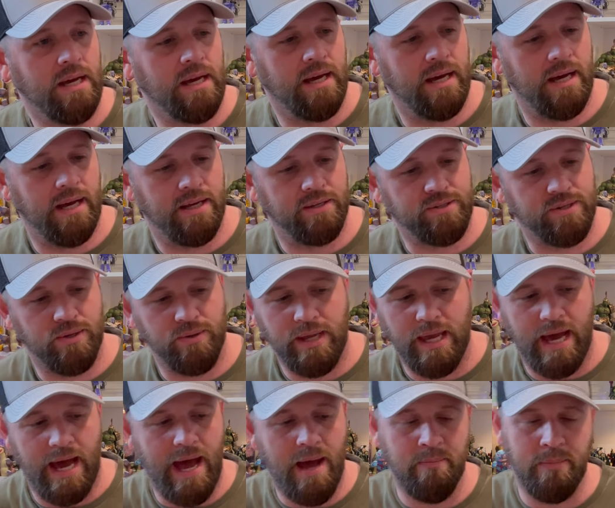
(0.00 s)
Uh, so
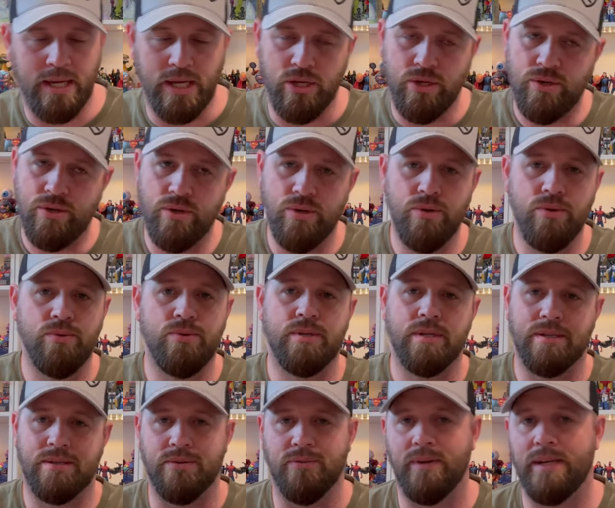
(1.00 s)
yeah, I'm a
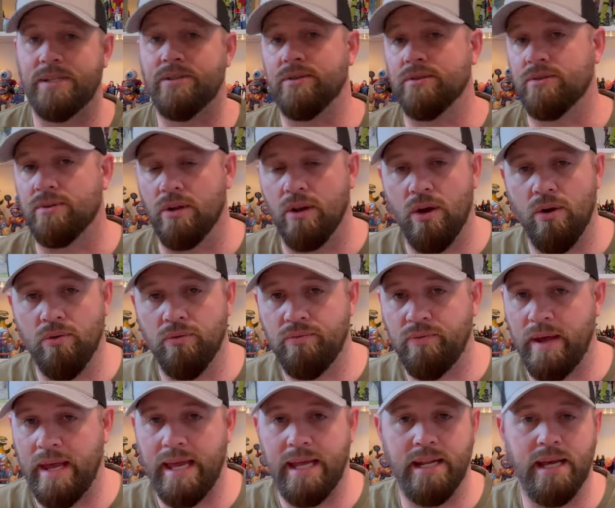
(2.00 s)
huge Sylvester Stallone
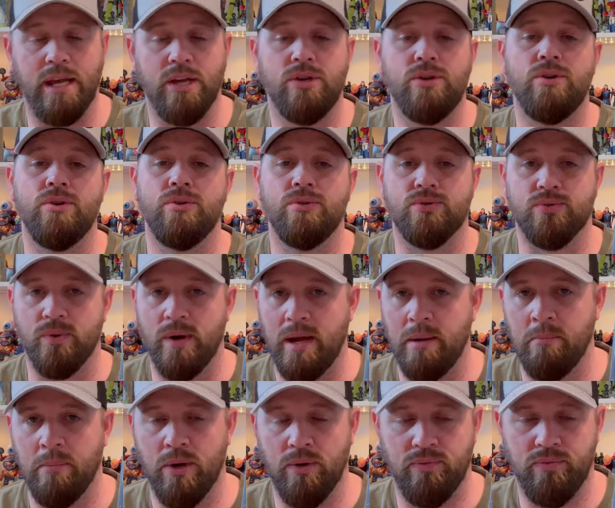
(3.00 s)
fan, a huge
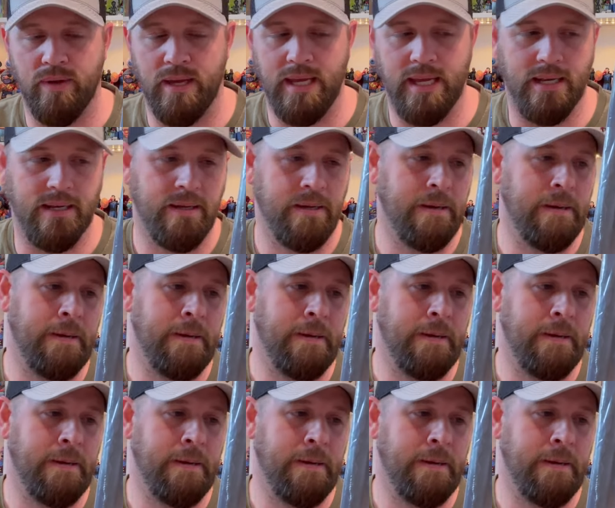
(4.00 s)
Rambo fan.